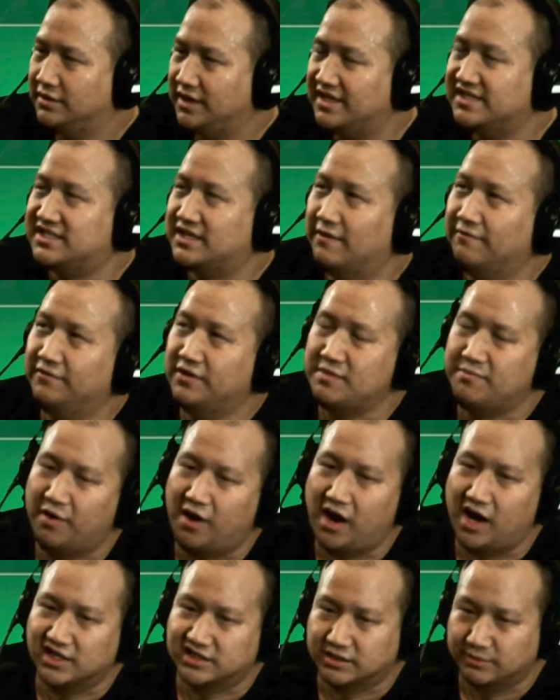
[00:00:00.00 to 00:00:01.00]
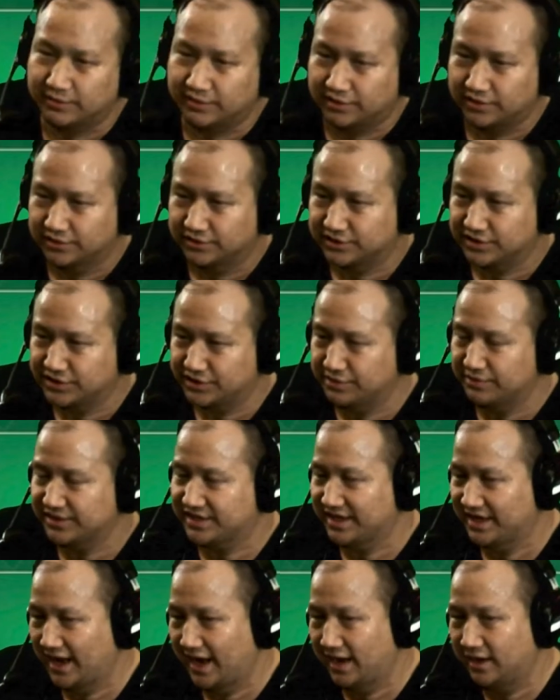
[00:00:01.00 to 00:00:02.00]
It's definitely possible to do it
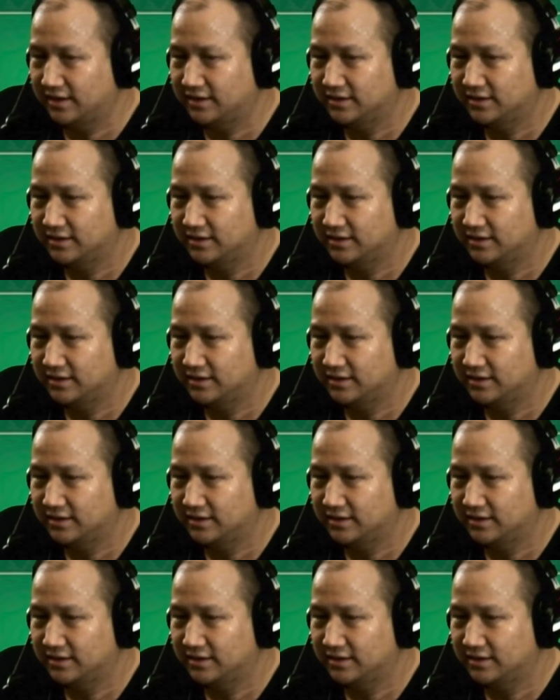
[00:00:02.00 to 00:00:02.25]
today.